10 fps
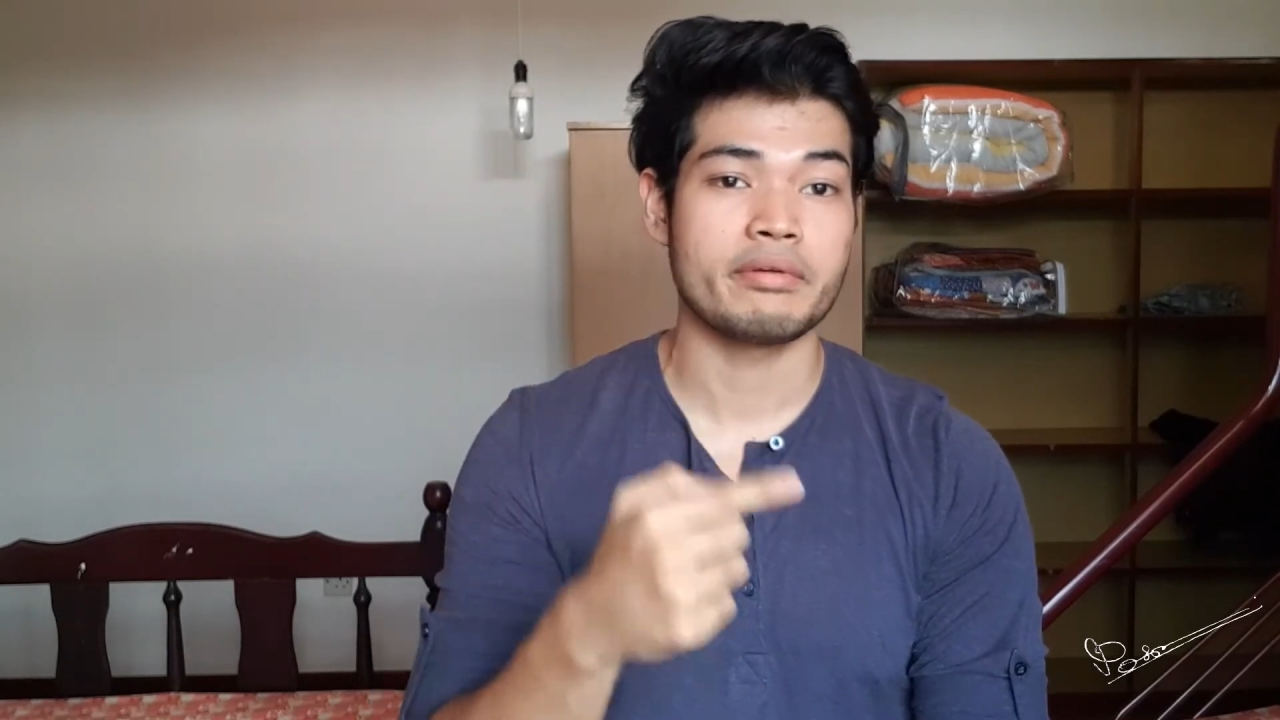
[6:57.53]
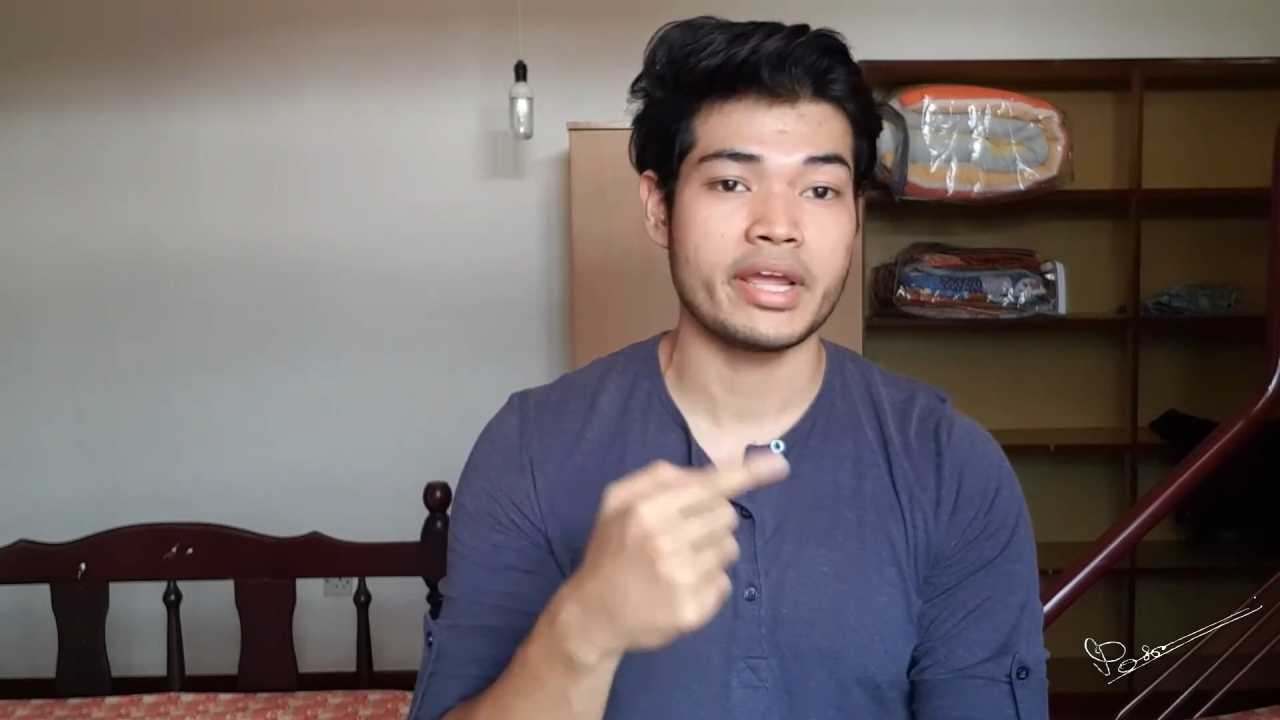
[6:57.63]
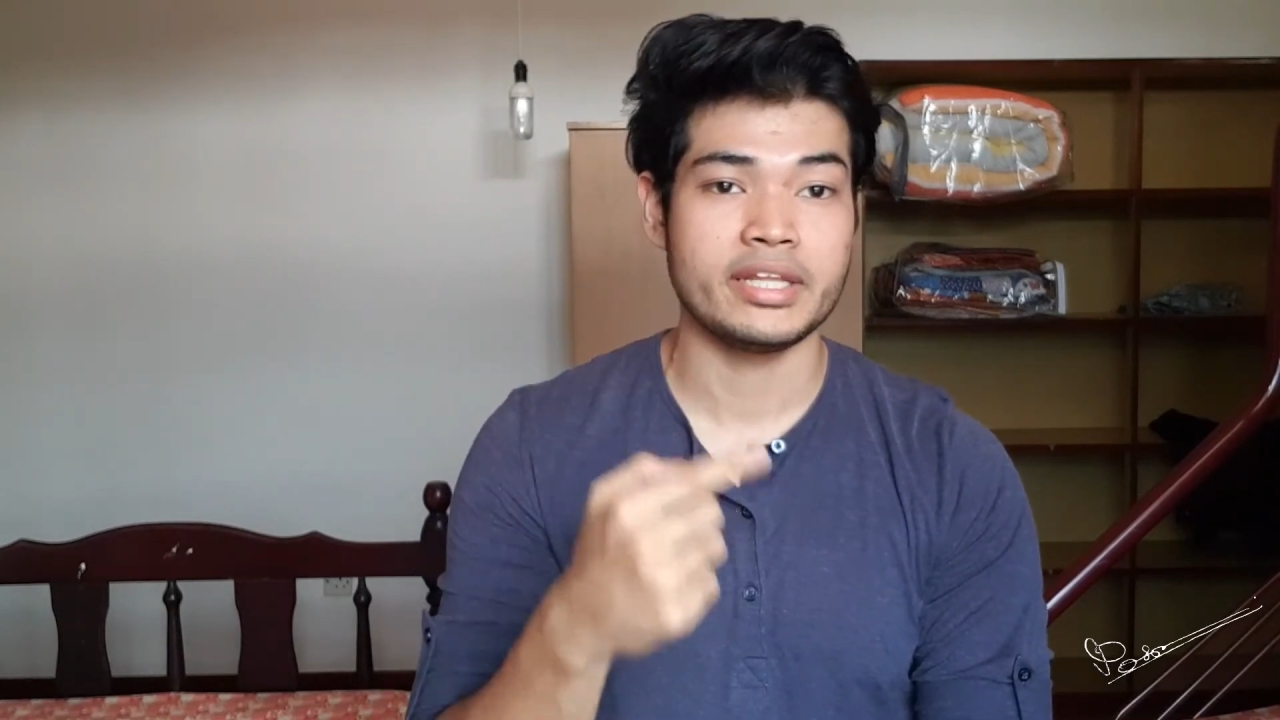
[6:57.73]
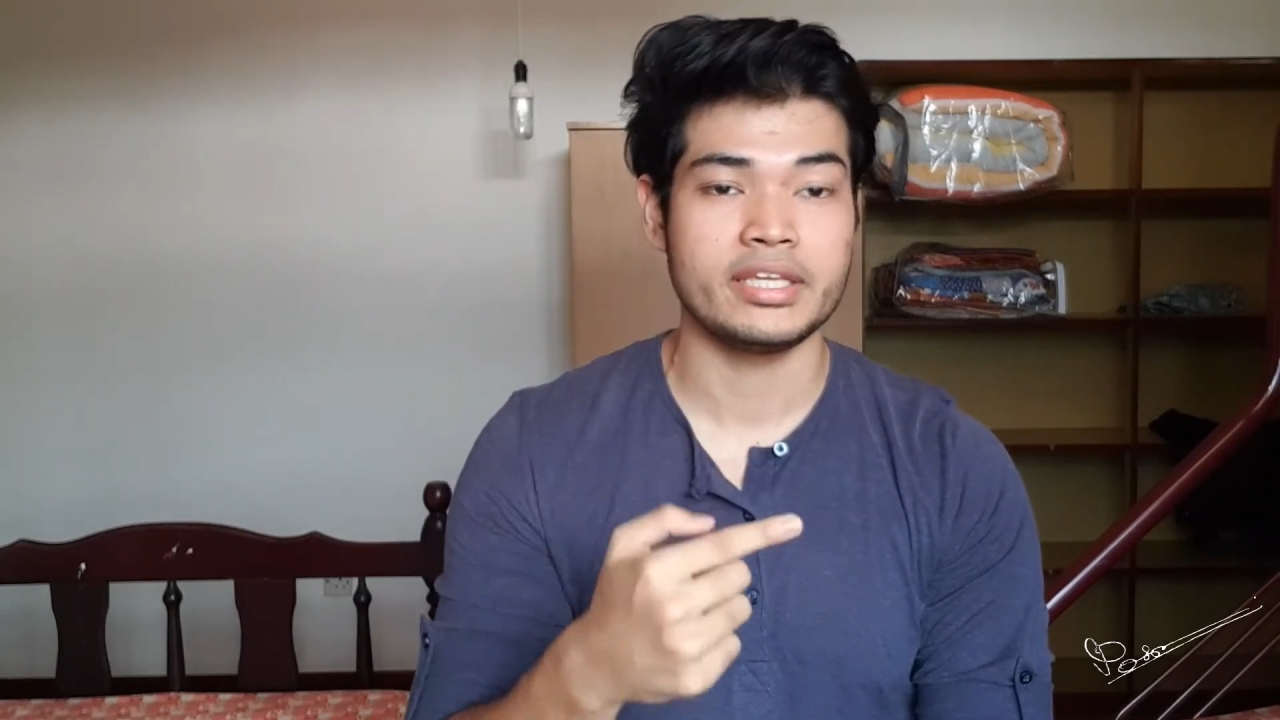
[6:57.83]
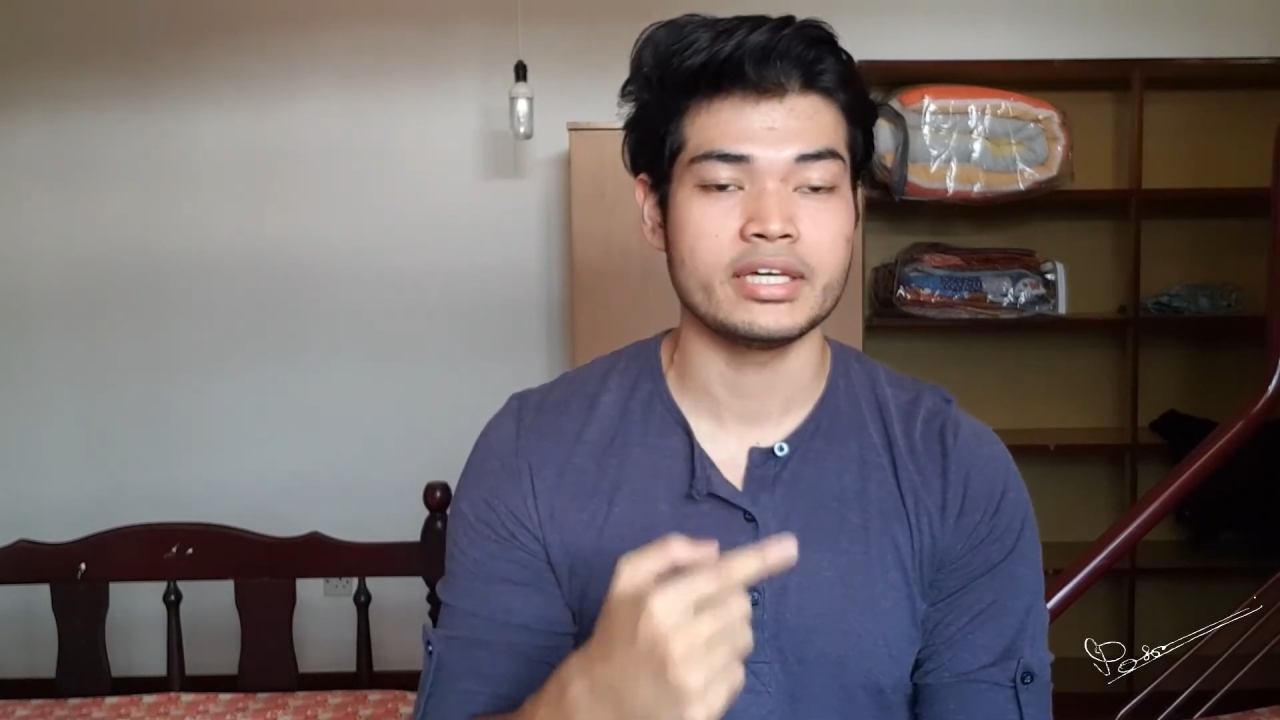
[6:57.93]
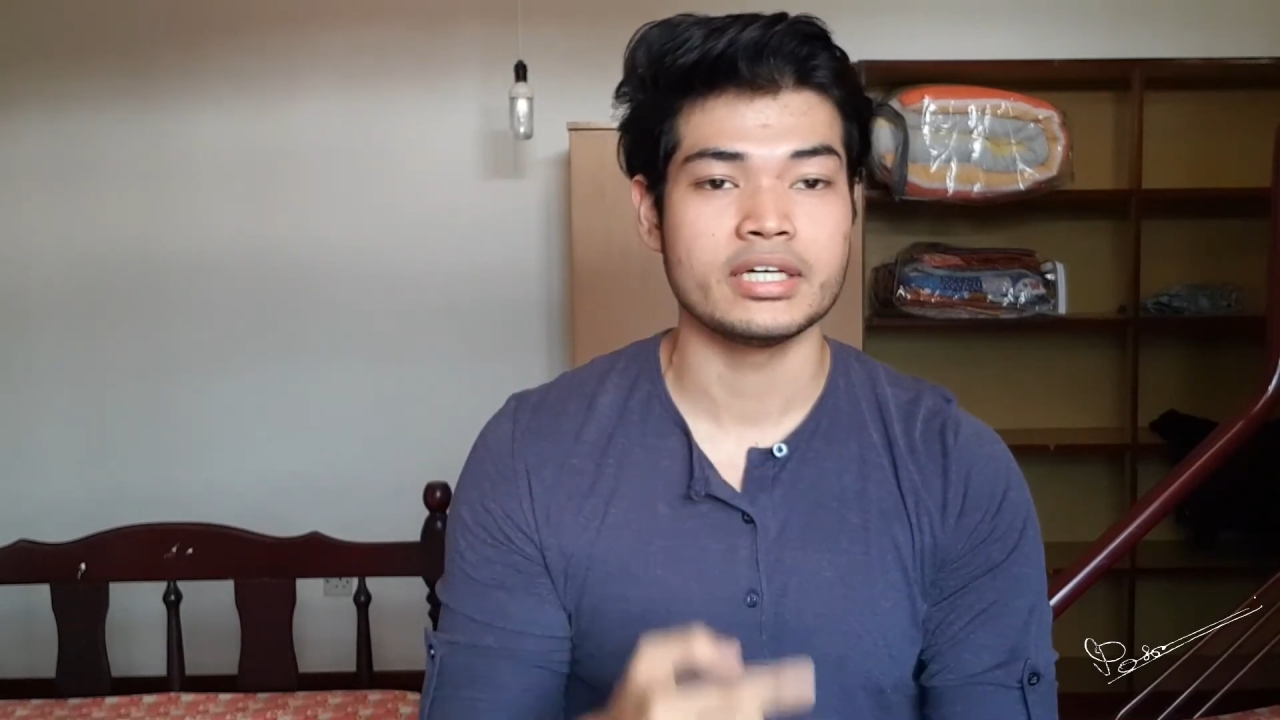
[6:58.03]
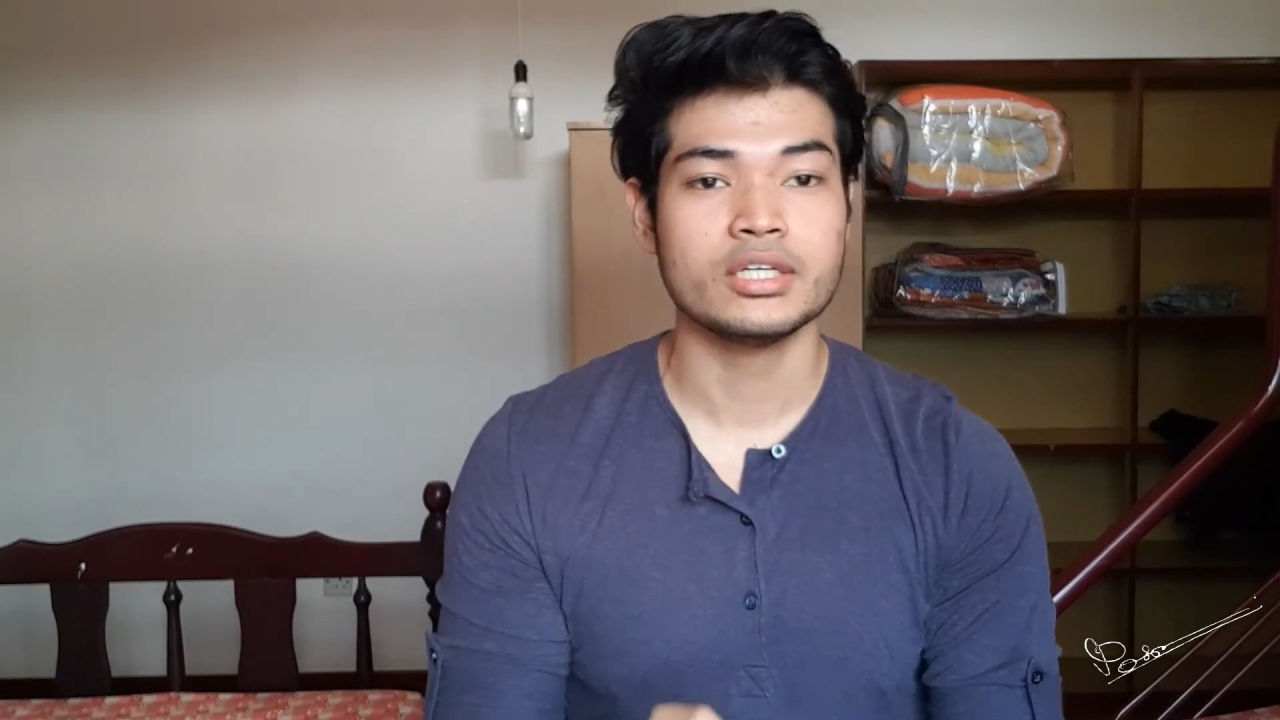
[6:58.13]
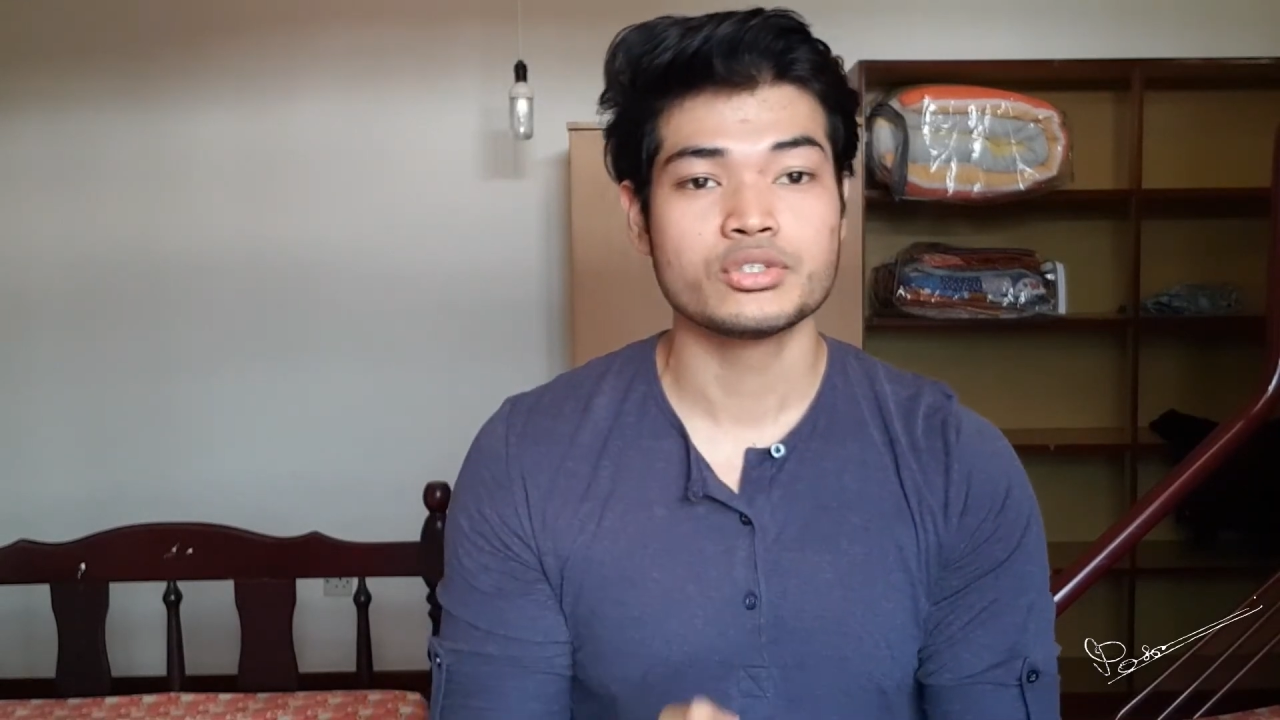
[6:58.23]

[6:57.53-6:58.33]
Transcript: right here.